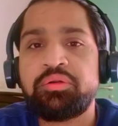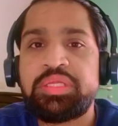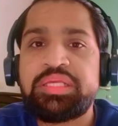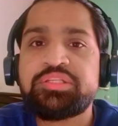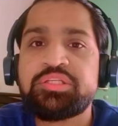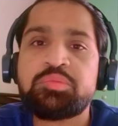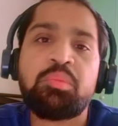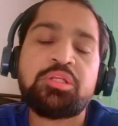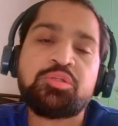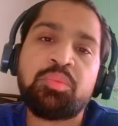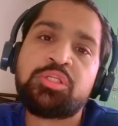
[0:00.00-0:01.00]
reach is
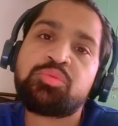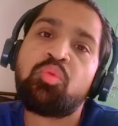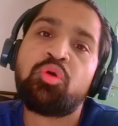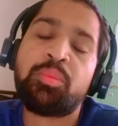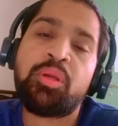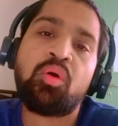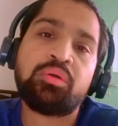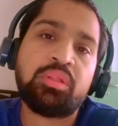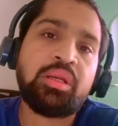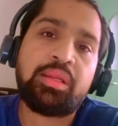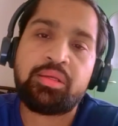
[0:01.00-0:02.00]
much much more beyond
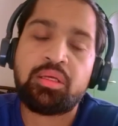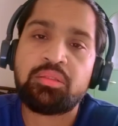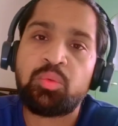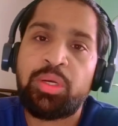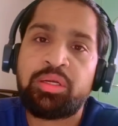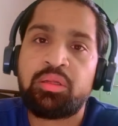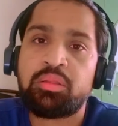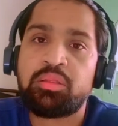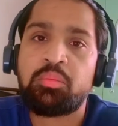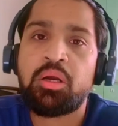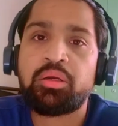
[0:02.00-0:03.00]
than any other vendor in
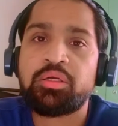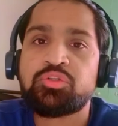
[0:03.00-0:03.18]
the market.